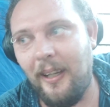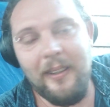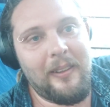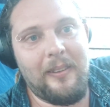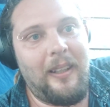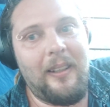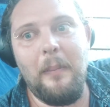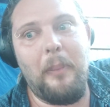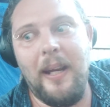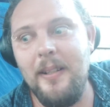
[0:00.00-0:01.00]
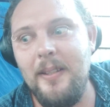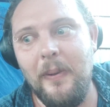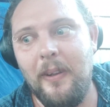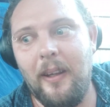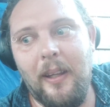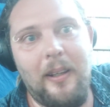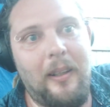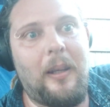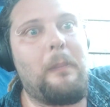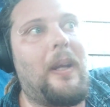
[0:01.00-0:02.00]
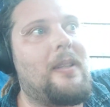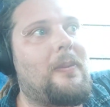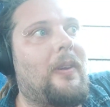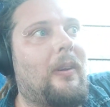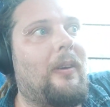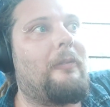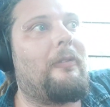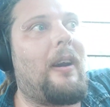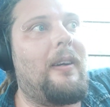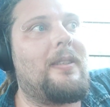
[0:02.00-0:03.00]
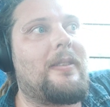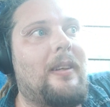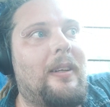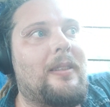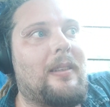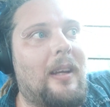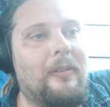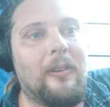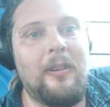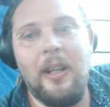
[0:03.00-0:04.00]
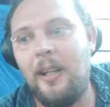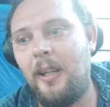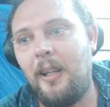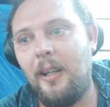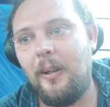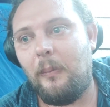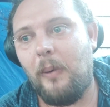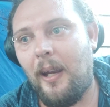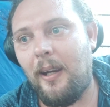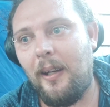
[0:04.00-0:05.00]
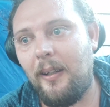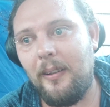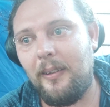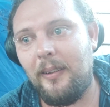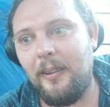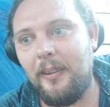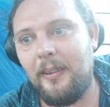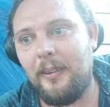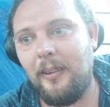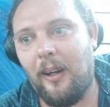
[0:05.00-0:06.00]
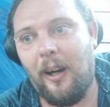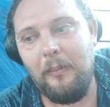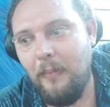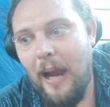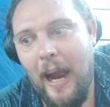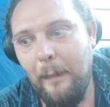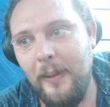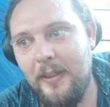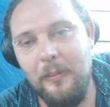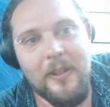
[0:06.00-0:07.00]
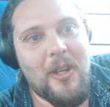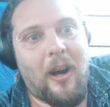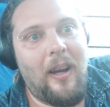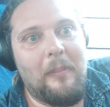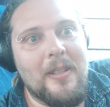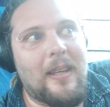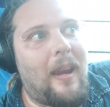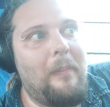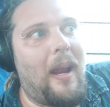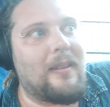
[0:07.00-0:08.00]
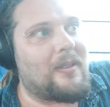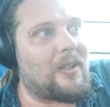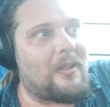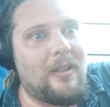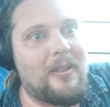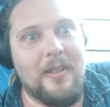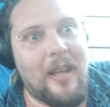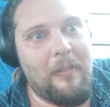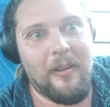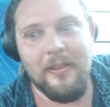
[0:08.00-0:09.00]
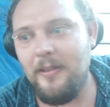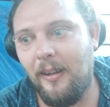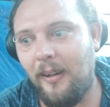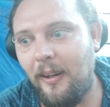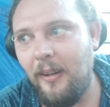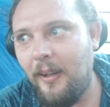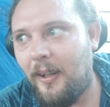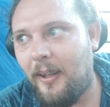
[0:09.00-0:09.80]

it competes with it, and it competes with it on a very serious level. Where I'm happy to retire my scan pans and just use the zebras. Like,